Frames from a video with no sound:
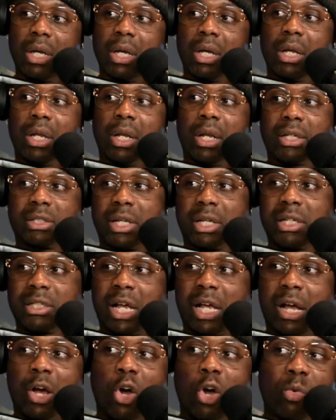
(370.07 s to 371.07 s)
That's how
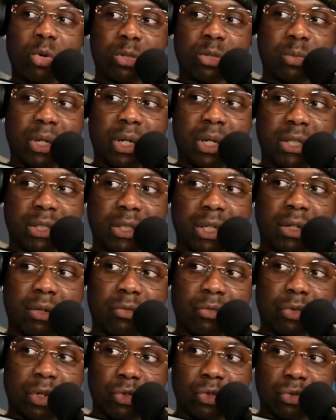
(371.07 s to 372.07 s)
I've always been as an
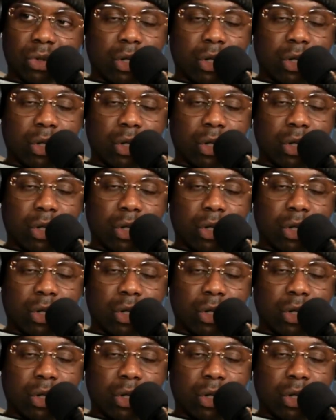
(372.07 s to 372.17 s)
individual, though.